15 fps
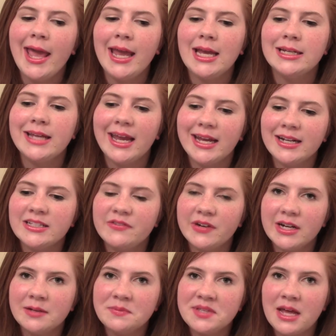and Anna's
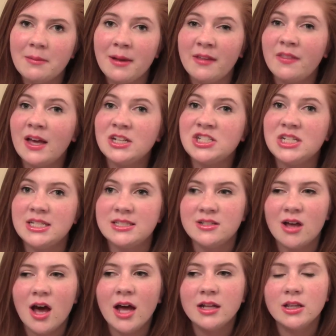very upset about that. She's
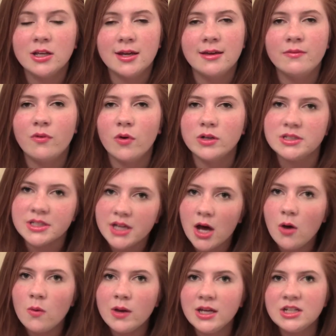not looking forward to
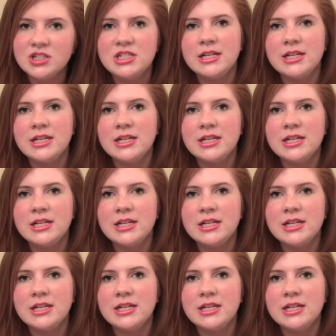going.